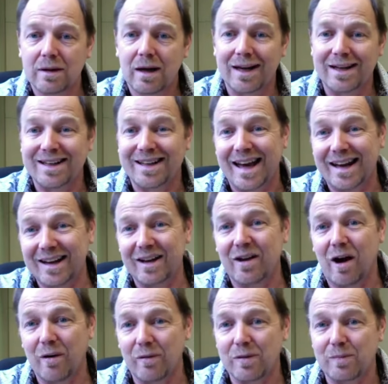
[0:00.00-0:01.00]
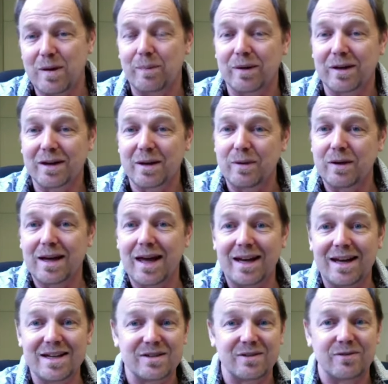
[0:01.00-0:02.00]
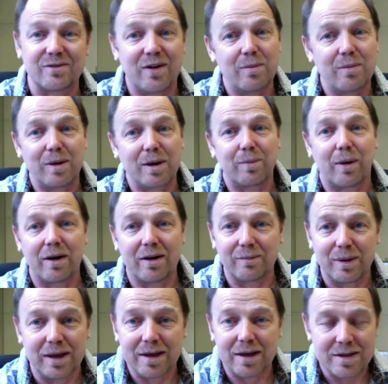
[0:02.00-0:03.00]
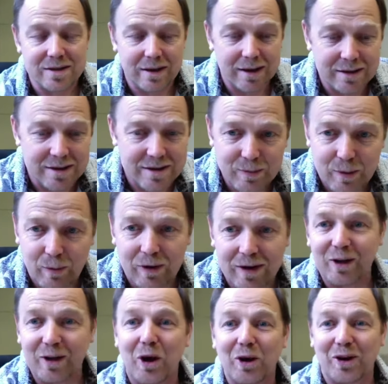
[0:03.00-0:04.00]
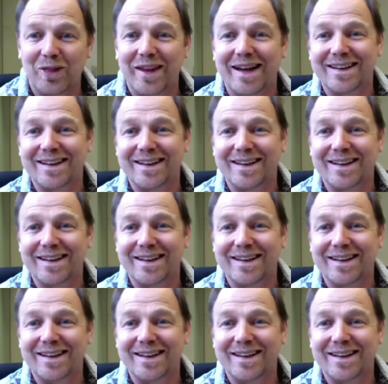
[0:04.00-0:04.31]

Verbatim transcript: And getting along with people and communicating is a very big part of being a scientist. We work a lot on that.